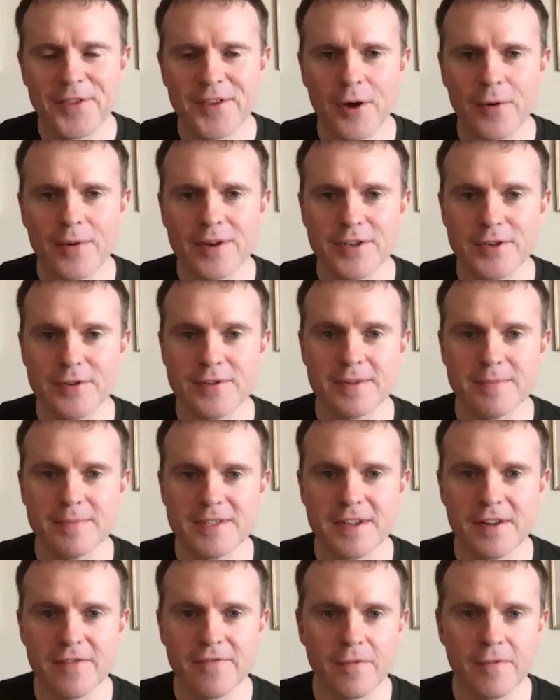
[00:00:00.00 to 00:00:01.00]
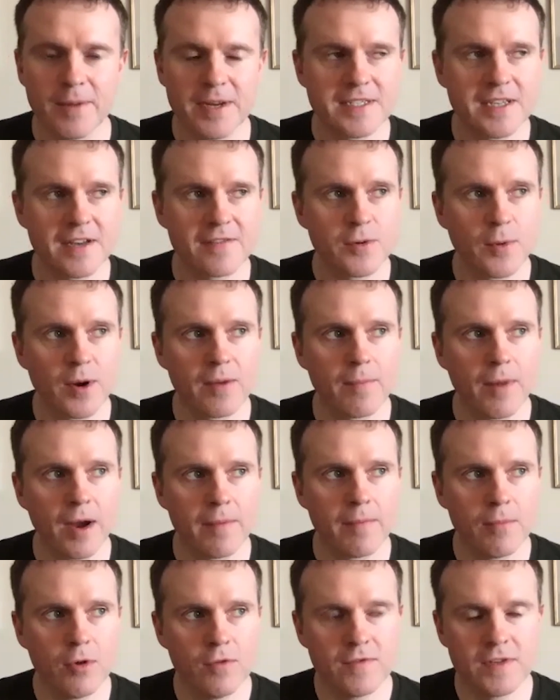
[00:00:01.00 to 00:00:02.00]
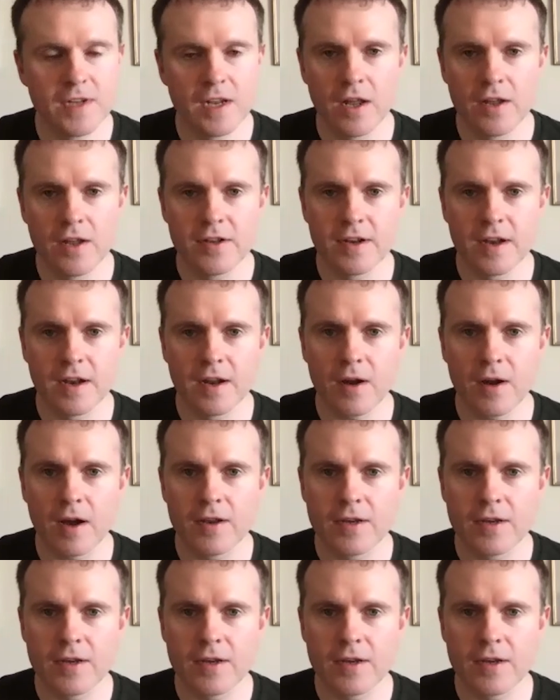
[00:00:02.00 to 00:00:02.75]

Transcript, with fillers: go and do some stuff for myself so i, I moved to london and I,